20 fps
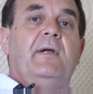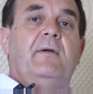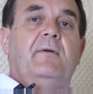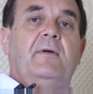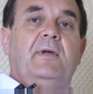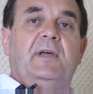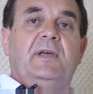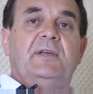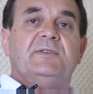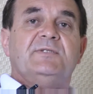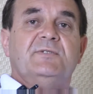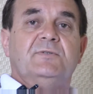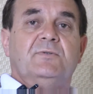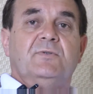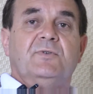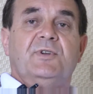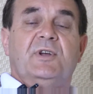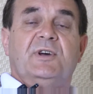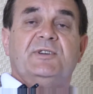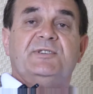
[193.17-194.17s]
there is an
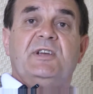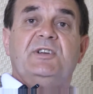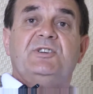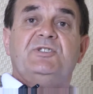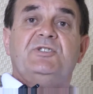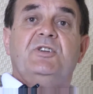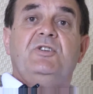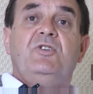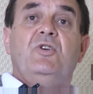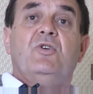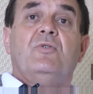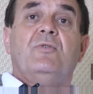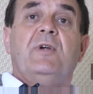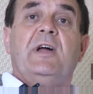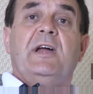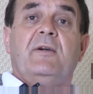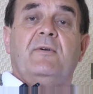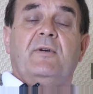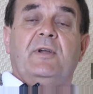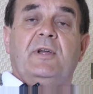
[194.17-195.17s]
organization in your
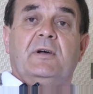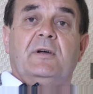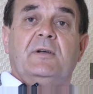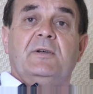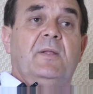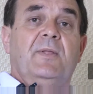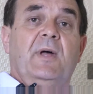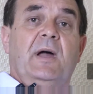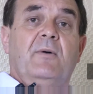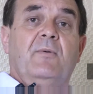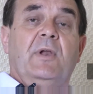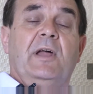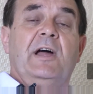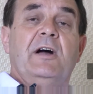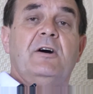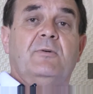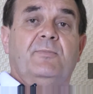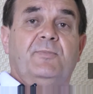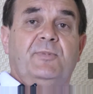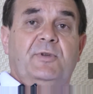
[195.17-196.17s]
area that will
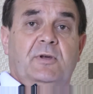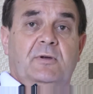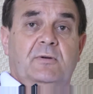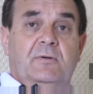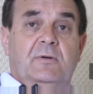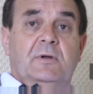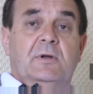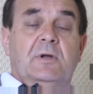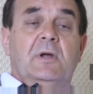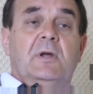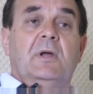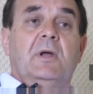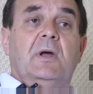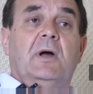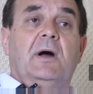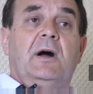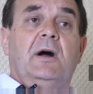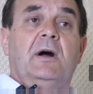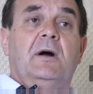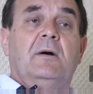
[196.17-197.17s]
help you,
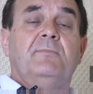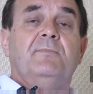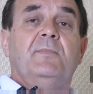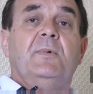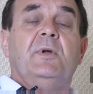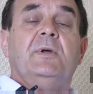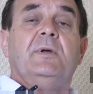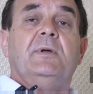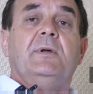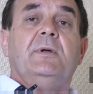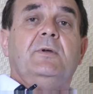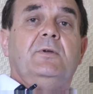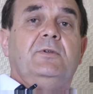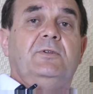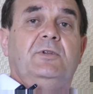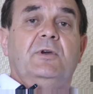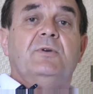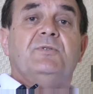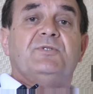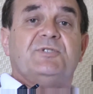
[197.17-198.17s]

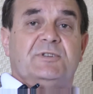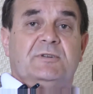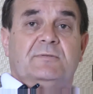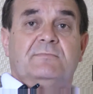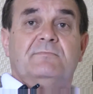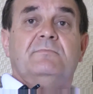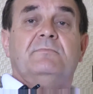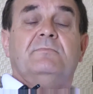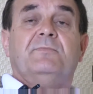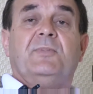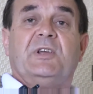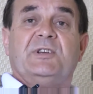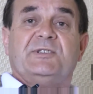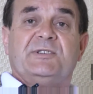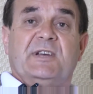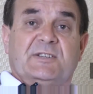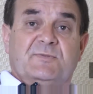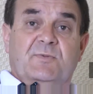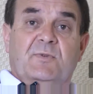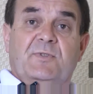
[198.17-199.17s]
use them,
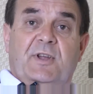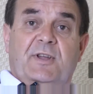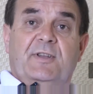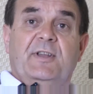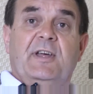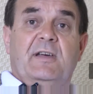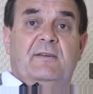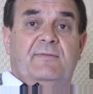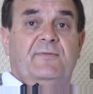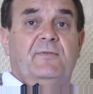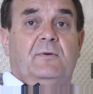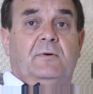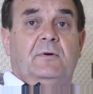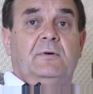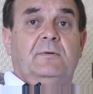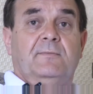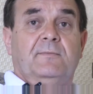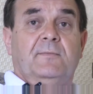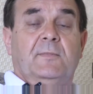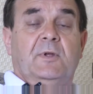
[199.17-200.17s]
because that's what they're there
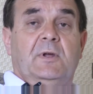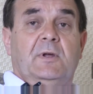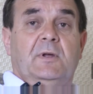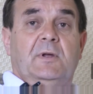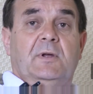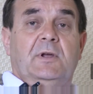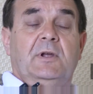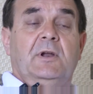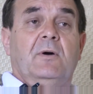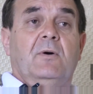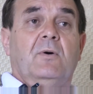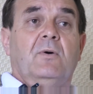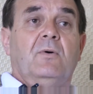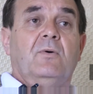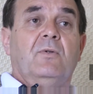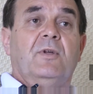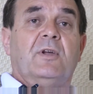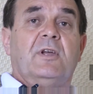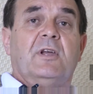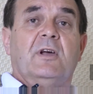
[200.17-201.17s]
for. You know,
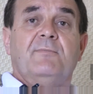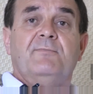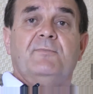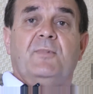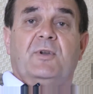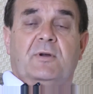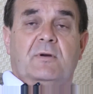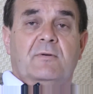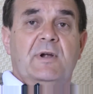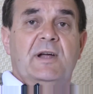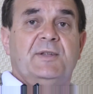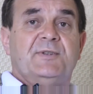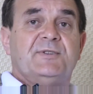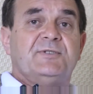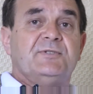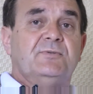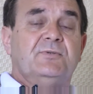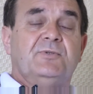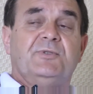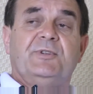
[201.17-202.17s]
all the government
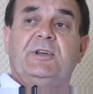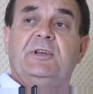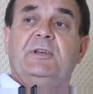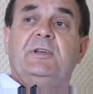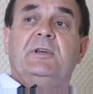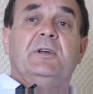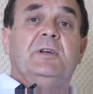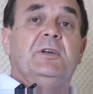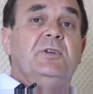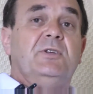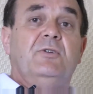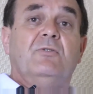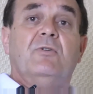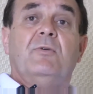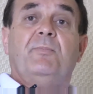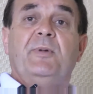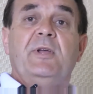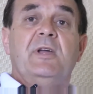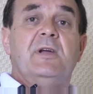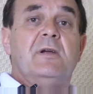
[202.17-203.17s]
grants, all the
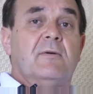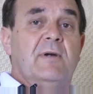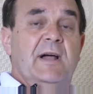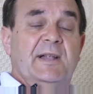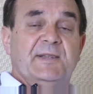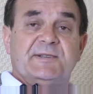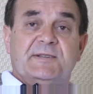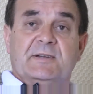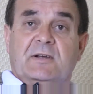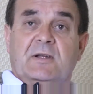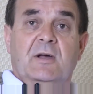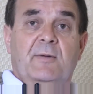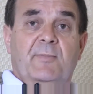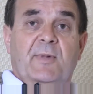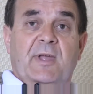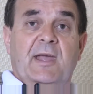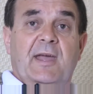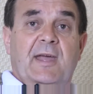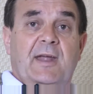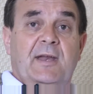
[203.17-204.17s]
European grants that are
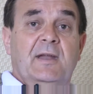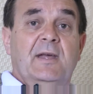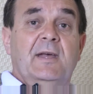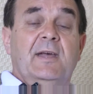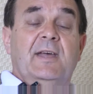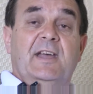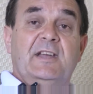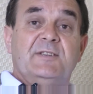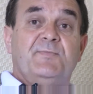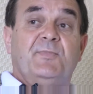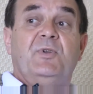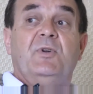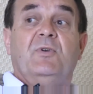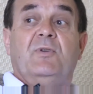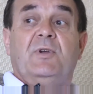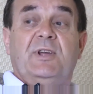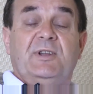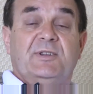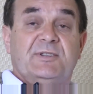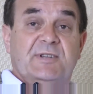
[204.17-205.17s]
coming in, is
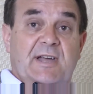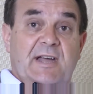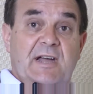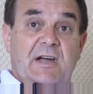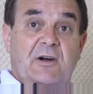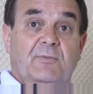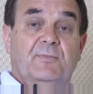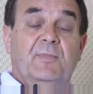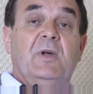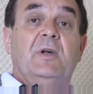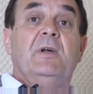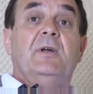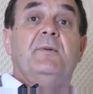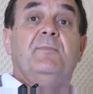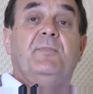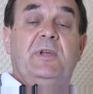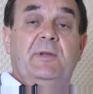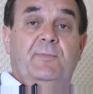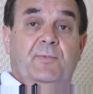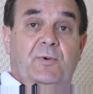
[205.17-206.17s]
purely to help
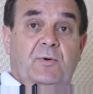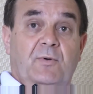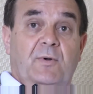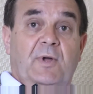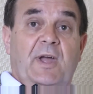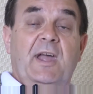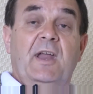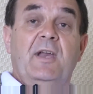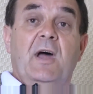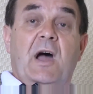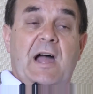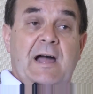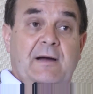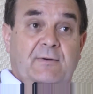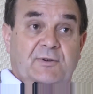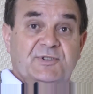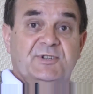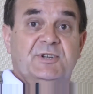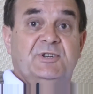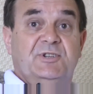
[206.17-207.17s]
people in
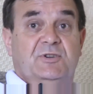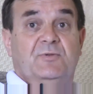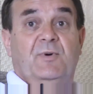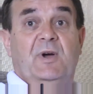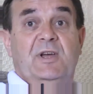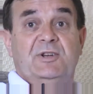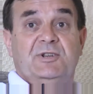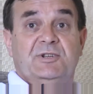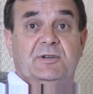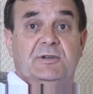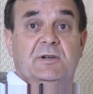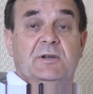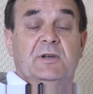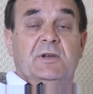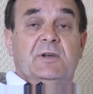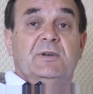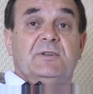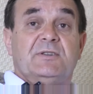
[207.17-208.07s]
our situation